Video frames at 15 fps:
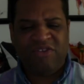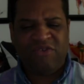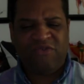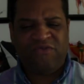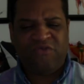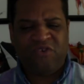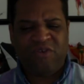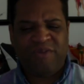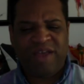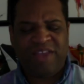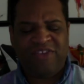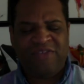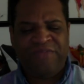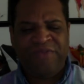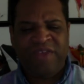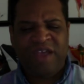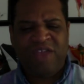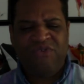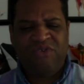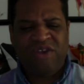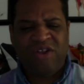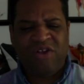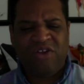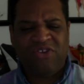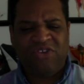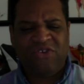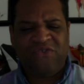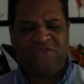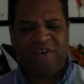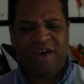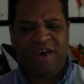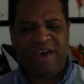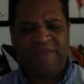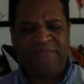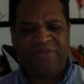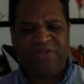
formats, and you can also find